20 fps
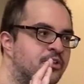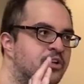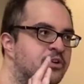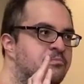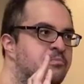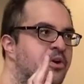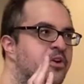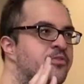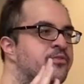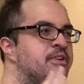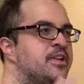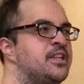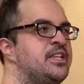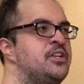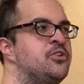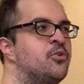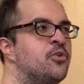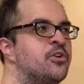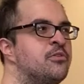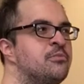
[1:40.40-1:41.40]
perfectly
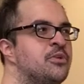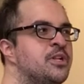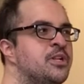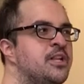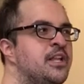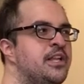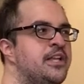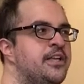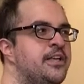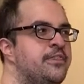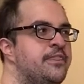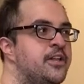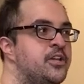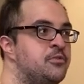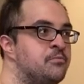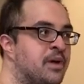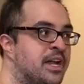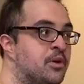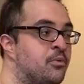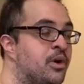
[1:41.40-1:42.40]
normal, then you
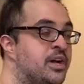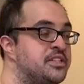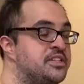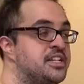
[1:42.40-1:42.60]
might want to